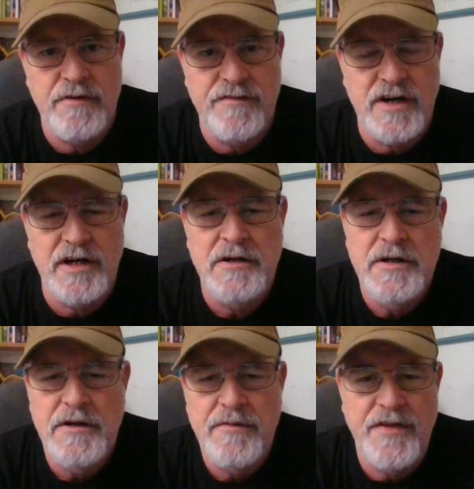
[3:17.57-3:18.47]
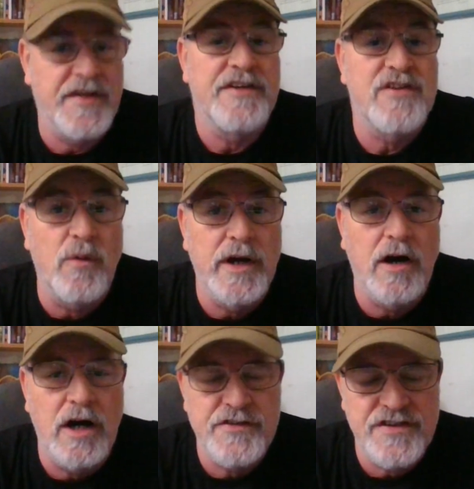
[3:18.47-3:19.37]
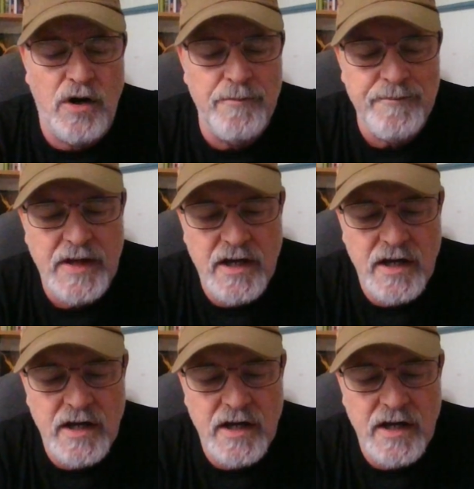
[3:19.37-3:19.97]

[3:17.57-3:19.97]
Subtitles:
of the things going on. So